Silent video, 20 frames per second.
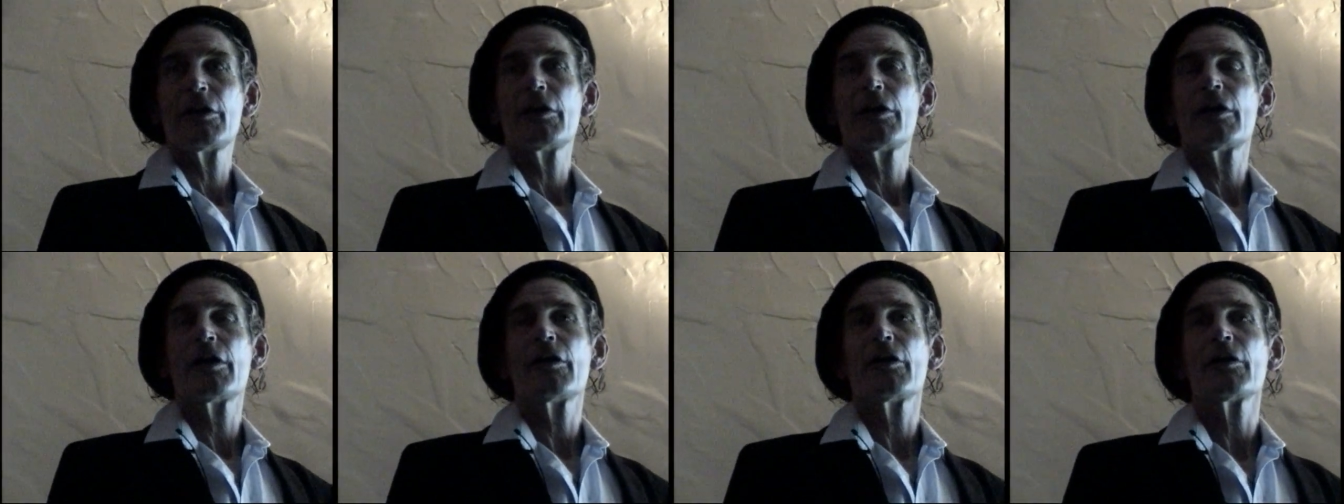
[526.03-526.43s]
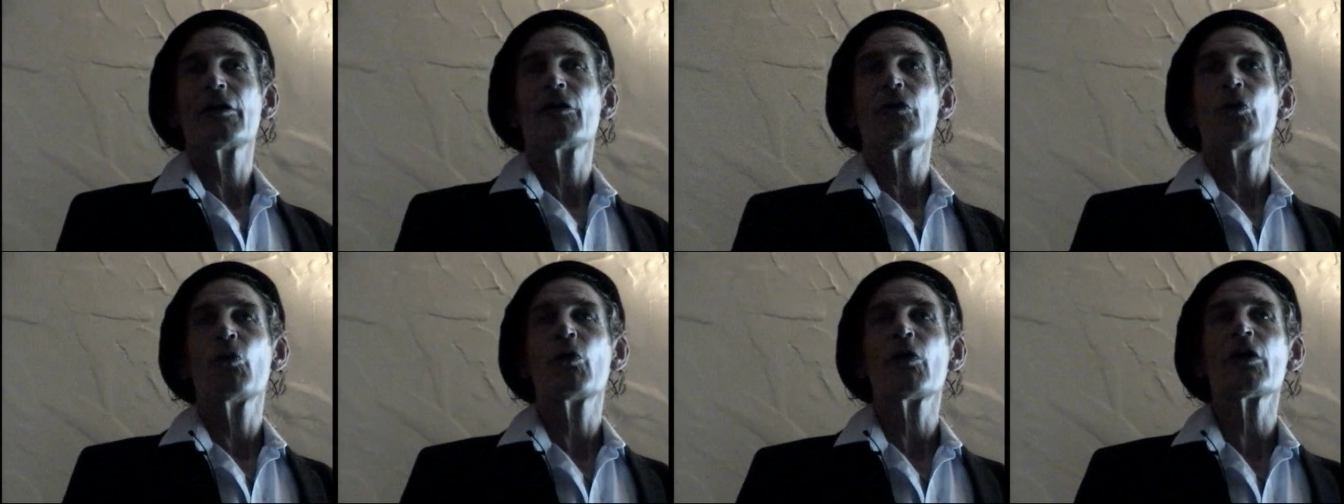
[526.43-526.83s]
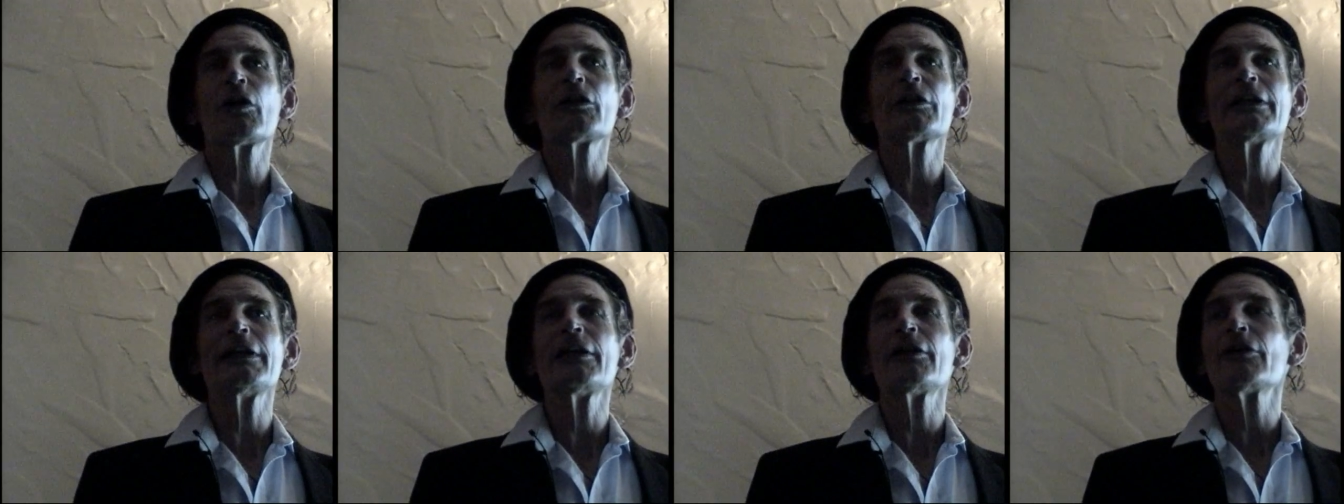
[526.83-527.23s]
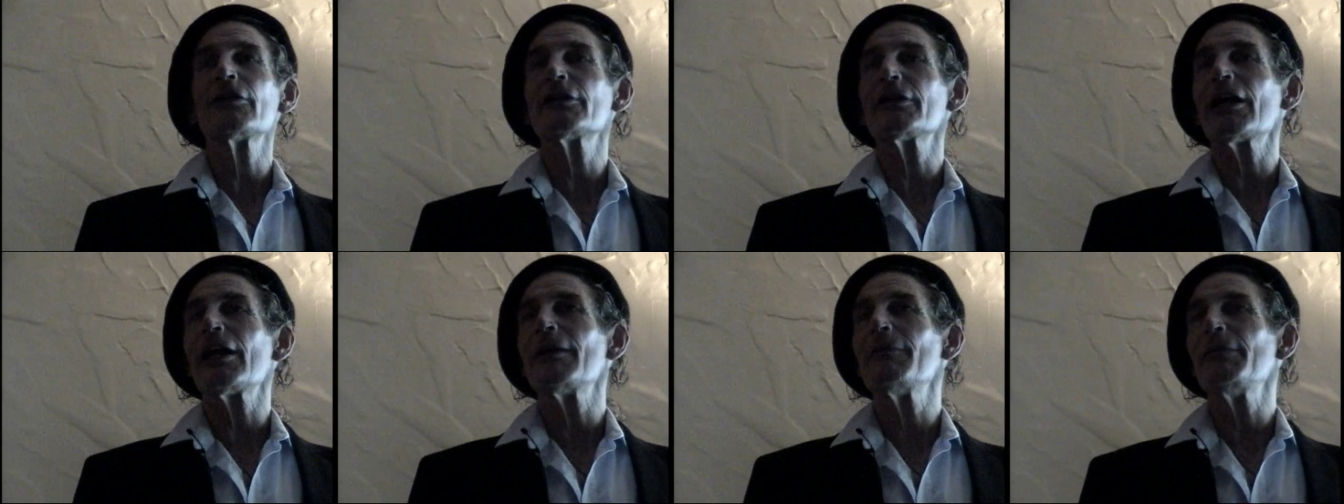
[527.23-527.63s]
The world leader
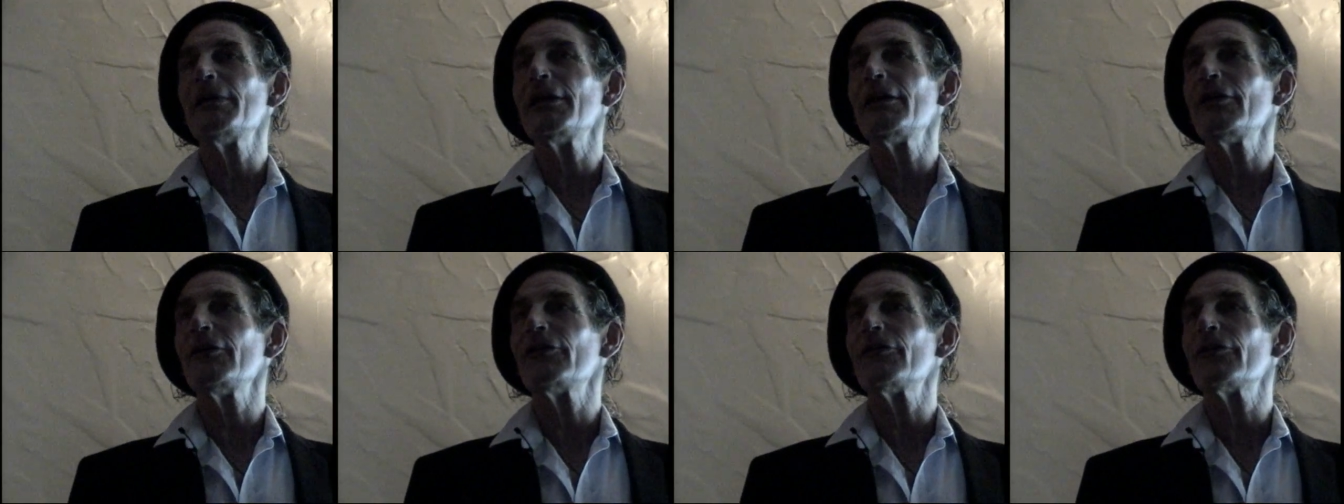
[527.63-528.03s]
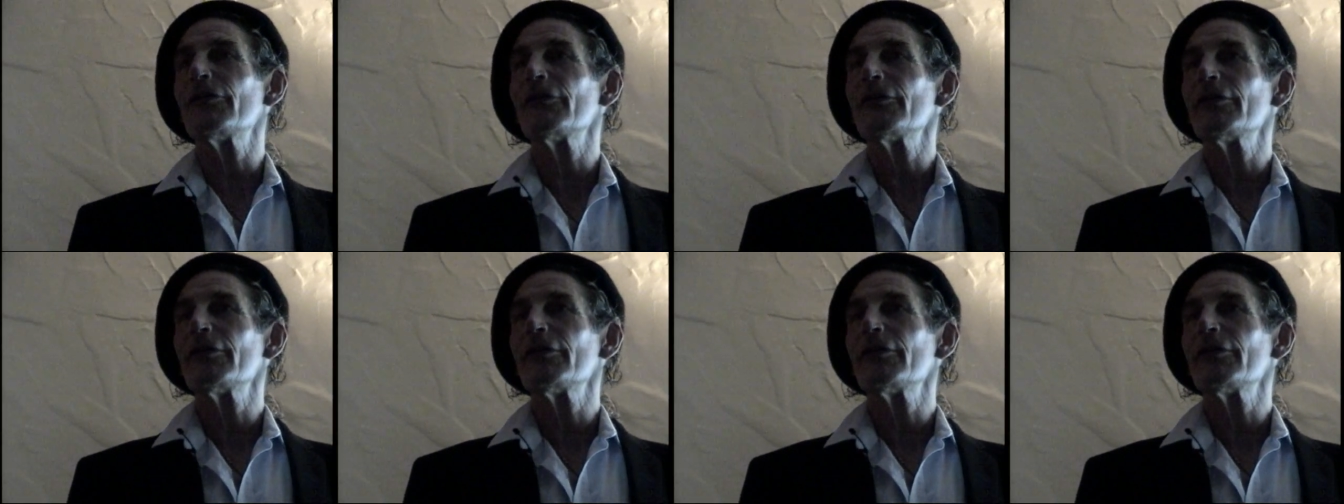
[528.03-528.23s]
in diabetes